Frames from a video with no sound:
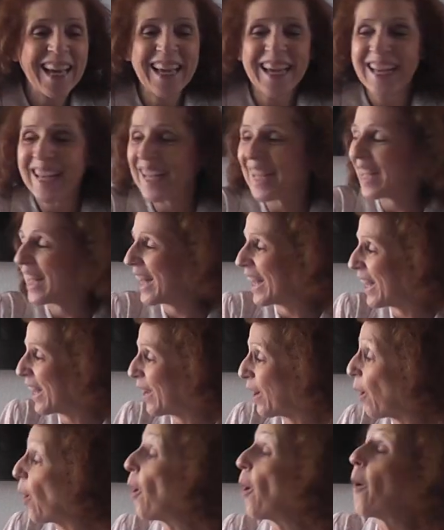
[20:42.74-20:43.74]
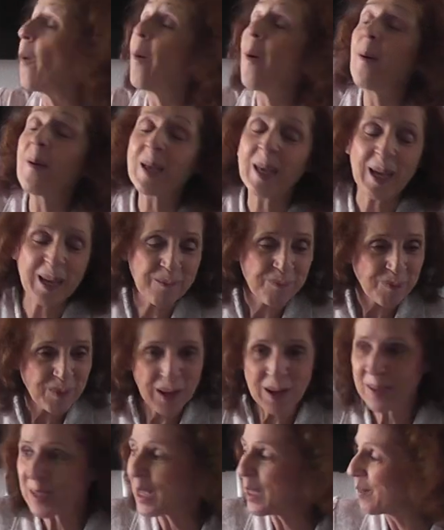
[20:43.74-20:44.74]
a question, actually. Oh, okay.
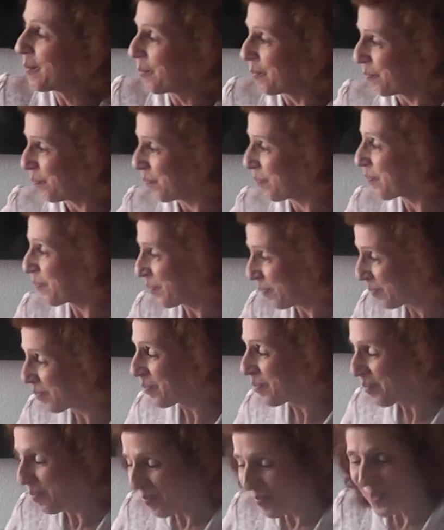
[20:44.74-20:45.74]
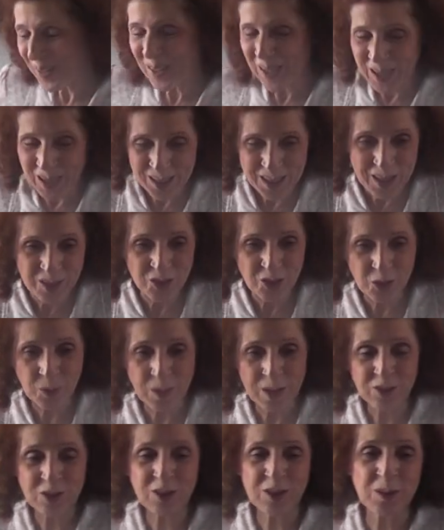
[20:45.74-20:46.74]
but okay. I'm rejoicing later. I'll get your
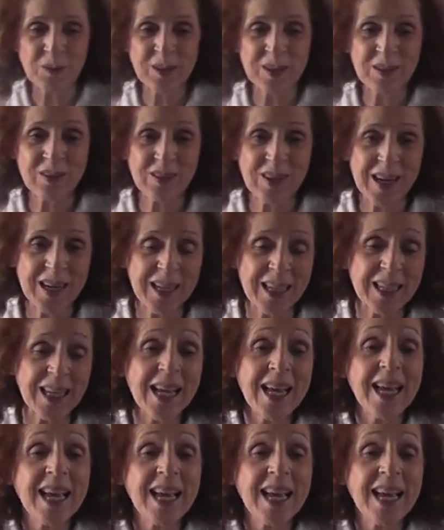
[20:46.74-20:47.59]
question in one second.